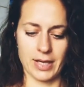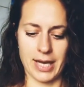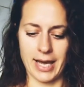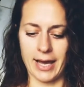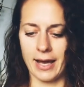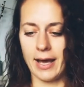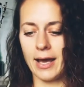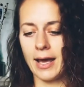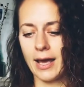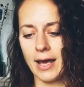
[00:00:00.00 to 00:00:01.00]

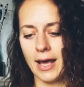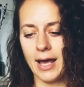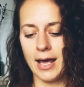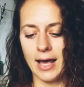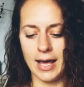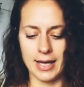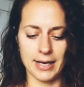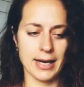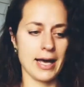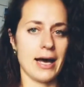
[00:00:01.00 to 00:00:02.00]
Okay.
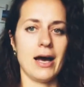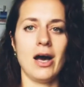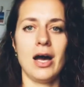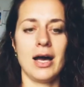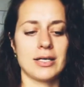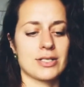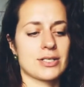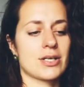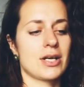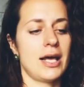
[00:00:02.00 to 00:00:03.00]
And now I'm
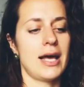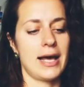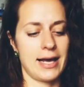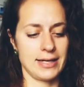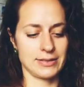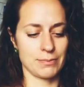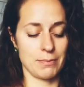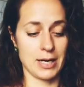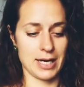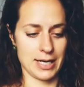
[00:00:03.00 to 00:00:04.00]
just gonna add
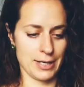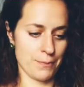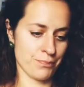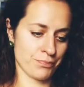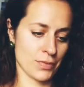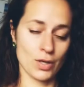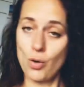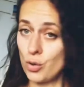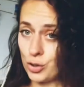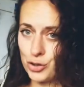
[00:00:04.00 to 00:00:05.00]
my
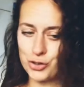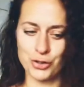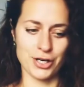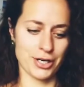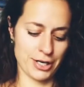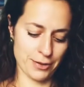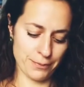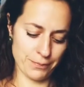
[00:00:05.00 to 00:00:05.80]
coconut sugar here.